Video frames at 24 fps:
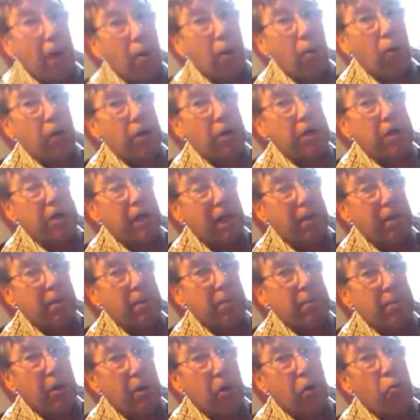one time a
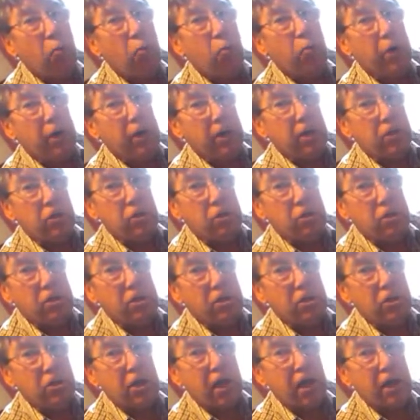balloonist
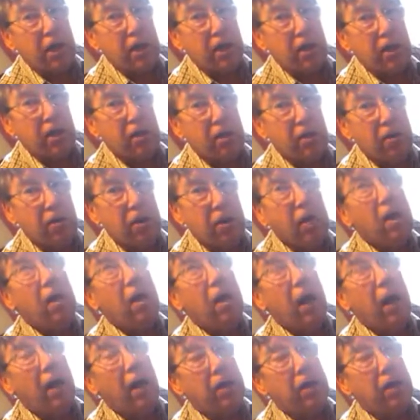descended, I